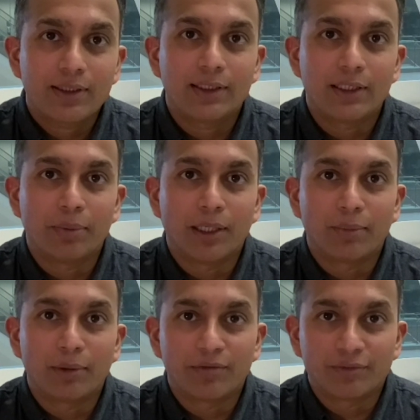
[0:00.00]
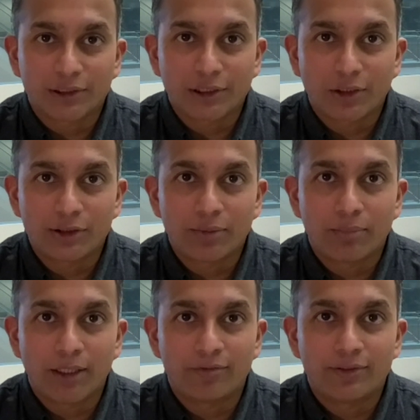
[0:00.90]
in the Department of Physiology and
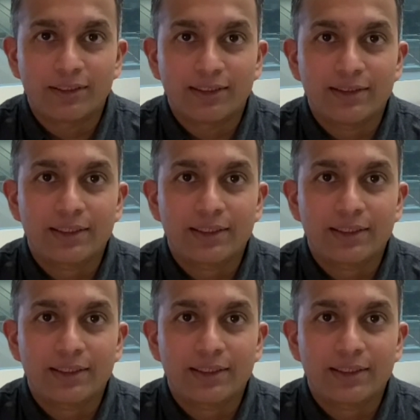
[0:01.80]
Biophysics